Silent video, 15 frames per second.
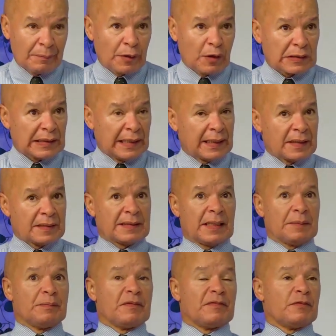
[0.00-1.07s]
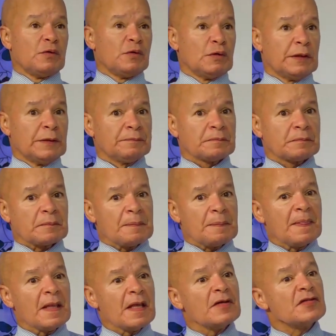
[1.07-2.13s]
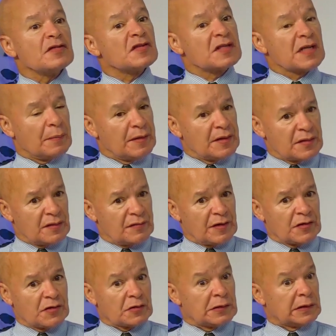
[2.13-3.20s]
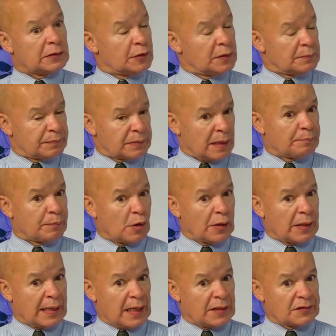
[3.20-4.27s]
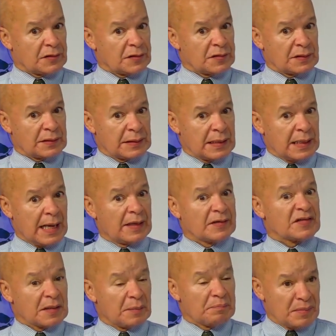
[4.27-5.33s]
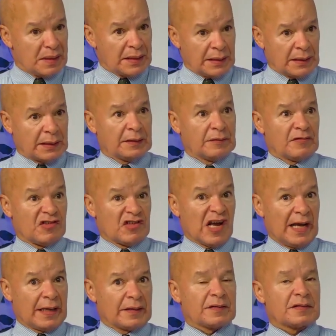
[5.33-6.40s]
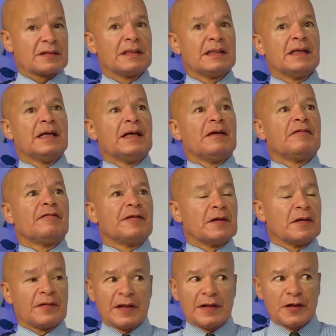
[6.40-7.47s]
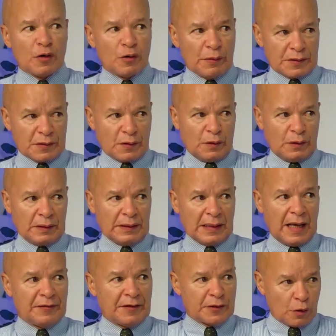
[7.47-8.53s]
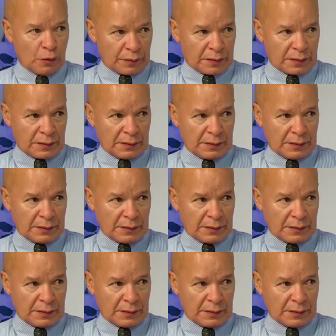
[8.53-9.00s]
Because like I said before, some individuals, including some broadcasters and some media giants, feel they know it all, and they don't.